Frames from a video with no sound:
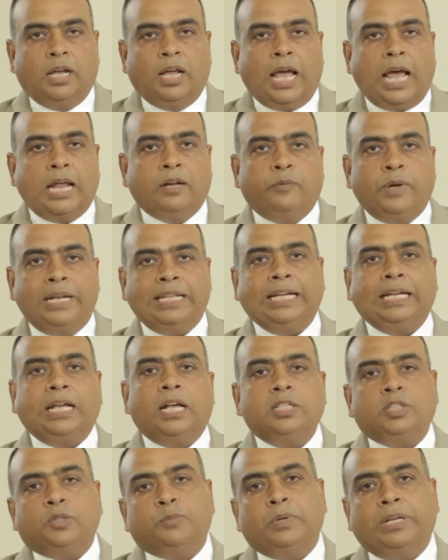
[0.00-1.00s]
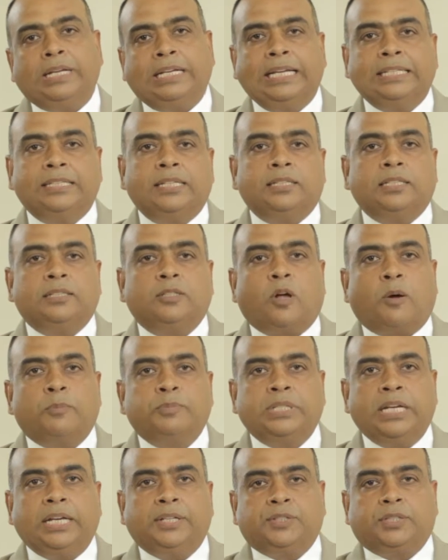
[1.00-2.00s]
And when the customer raises his
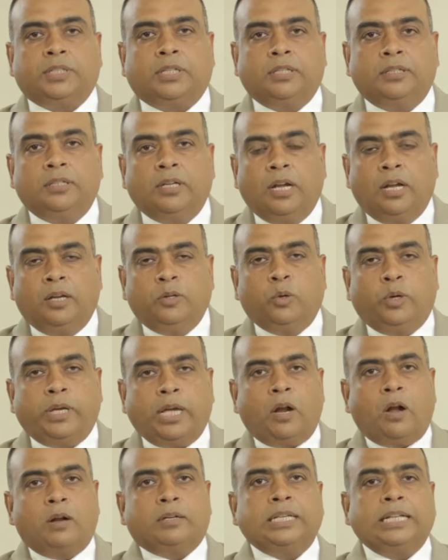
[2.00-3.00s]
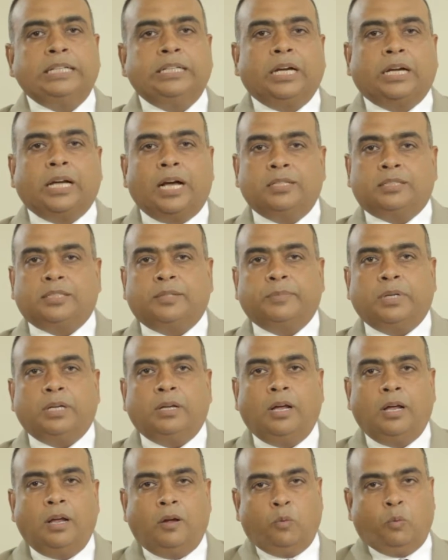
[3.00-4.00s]
objection, you cannot tell the
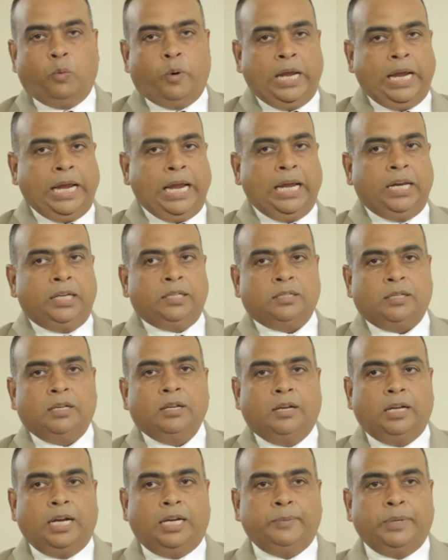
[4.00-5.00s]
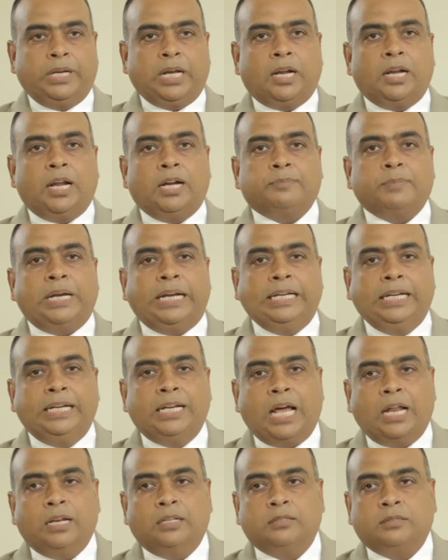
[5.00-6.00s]
customer, wait, let me conduct my need
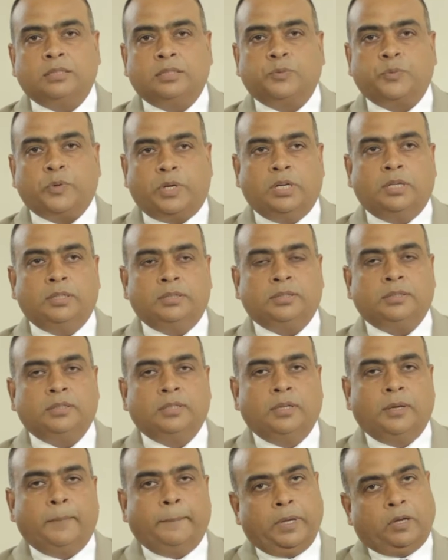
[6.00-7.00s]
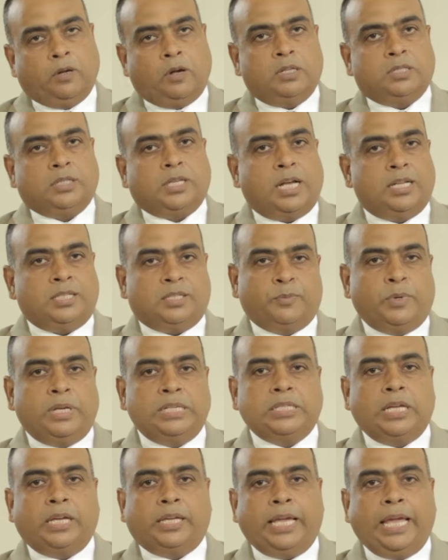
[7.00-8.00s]
analysis first, because customer
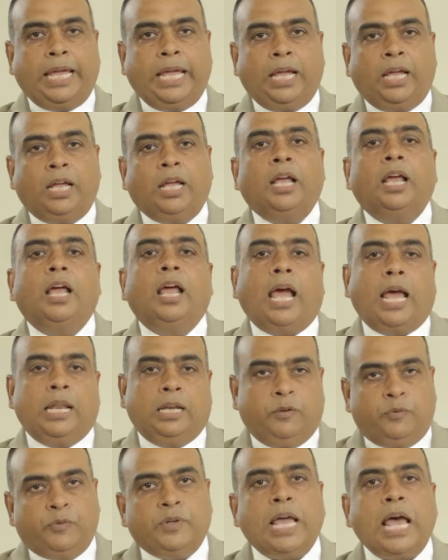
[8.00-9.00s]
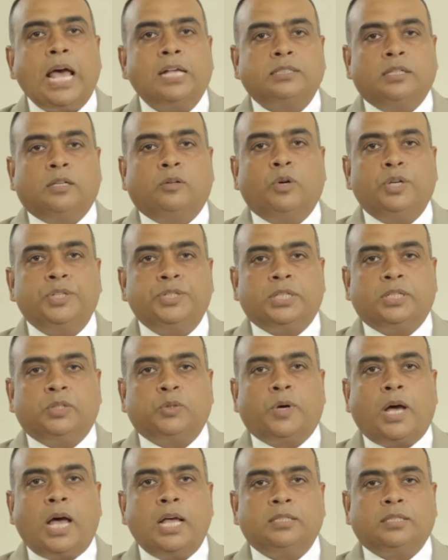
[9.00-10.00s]
is the king, and if he has a question
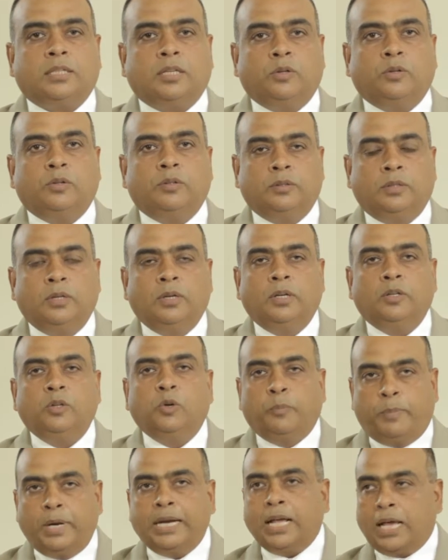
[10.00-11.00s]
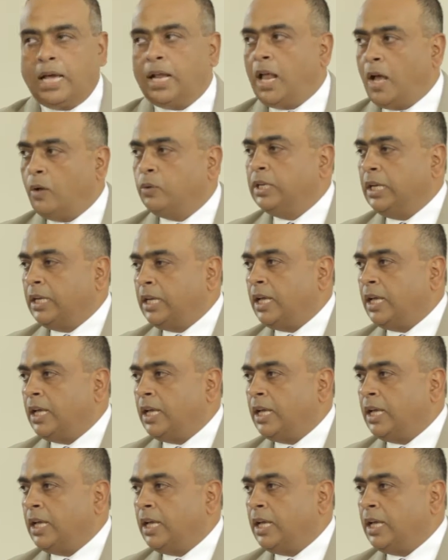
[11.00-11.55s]
to ask you, you better allow the